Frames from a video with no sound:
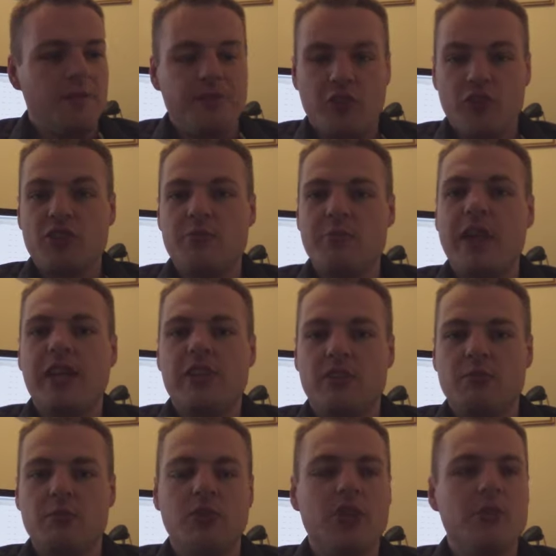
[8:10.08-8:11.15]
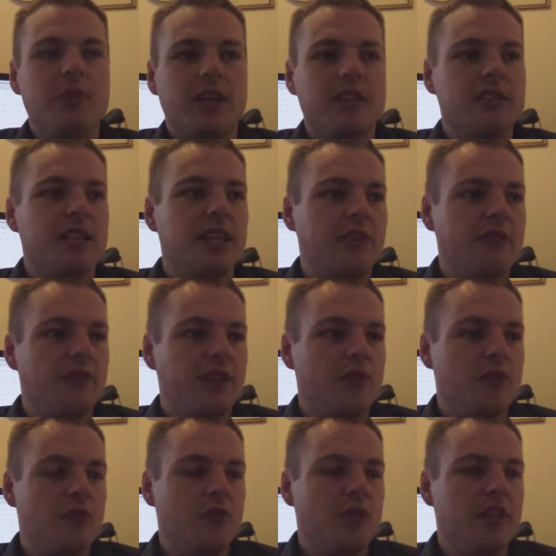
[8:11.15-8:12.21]
just to make some money back to keep
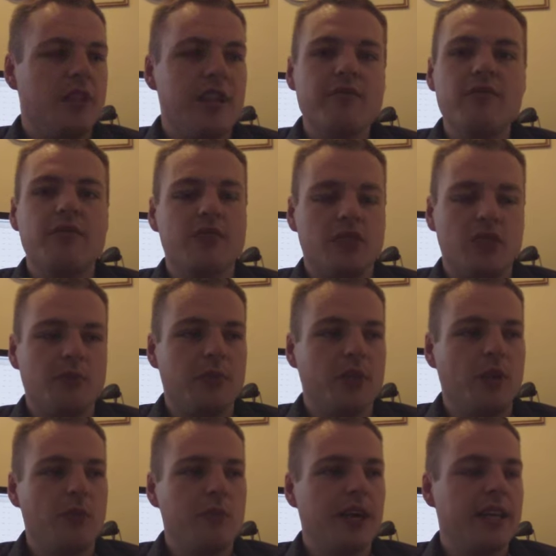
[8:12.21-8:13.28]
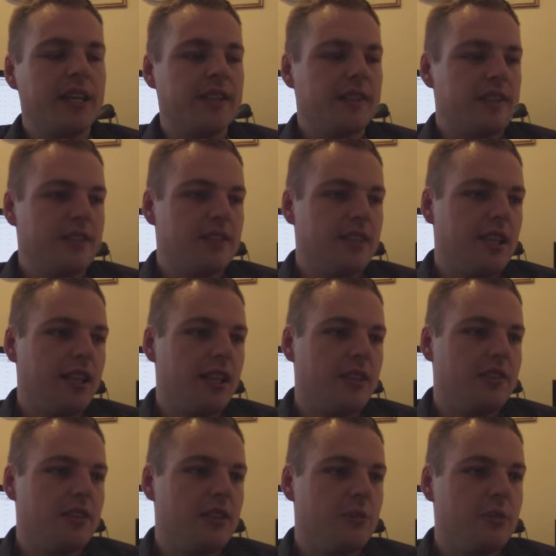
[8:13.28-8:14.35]
things running, and everything's going to be going back into the
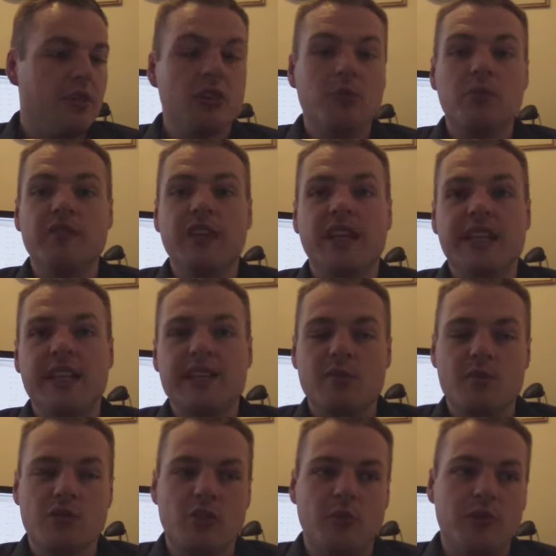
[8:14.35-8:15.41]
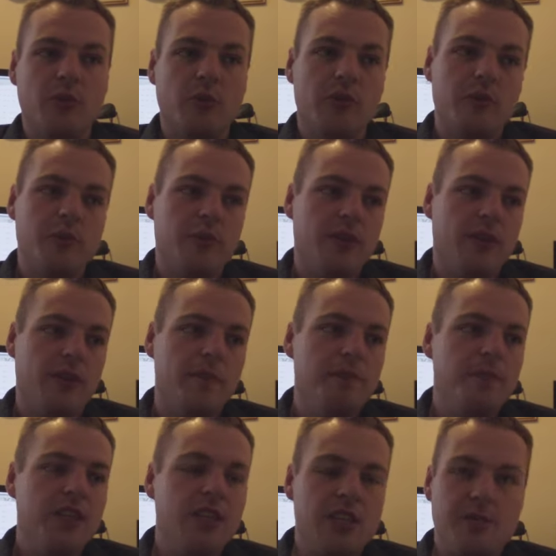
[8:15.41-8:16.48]
site. But a couple of ideas I was coming up with were,
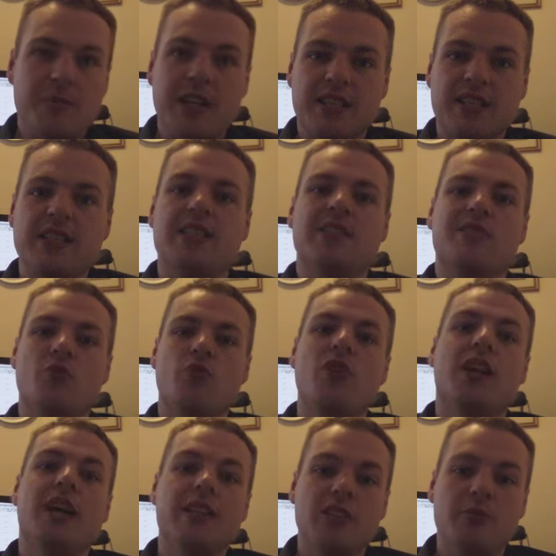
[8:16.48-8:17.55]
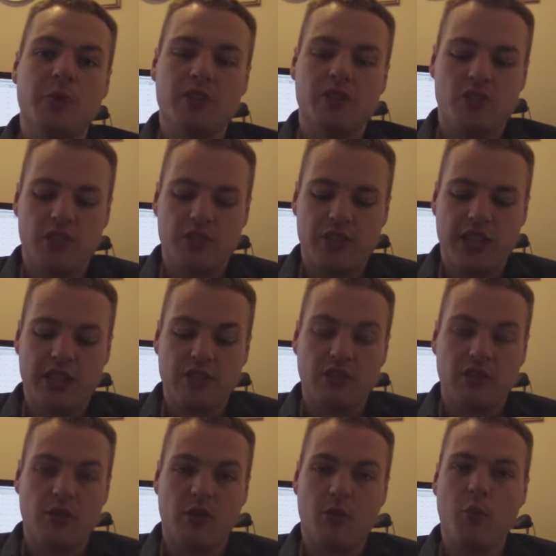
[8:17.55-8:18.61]
you might have seen this on the Real Agibon's
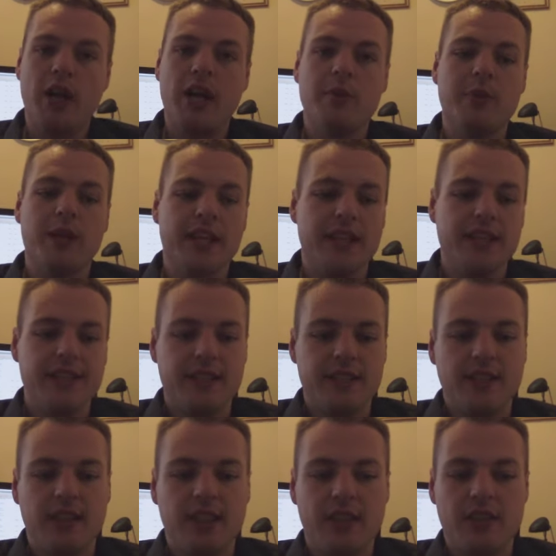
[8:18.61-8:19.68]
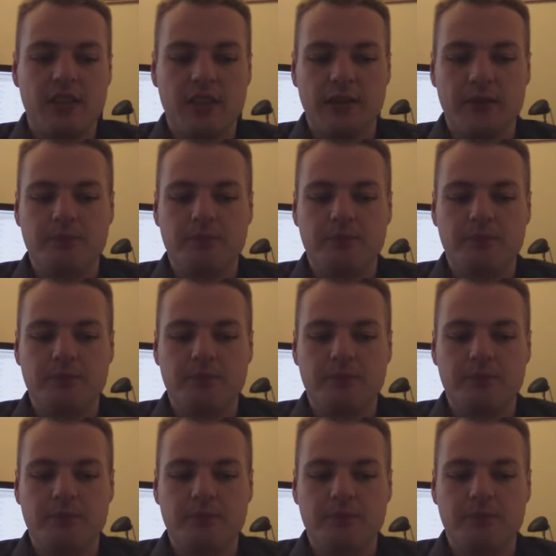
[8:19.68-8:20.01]
channel a while back. He did like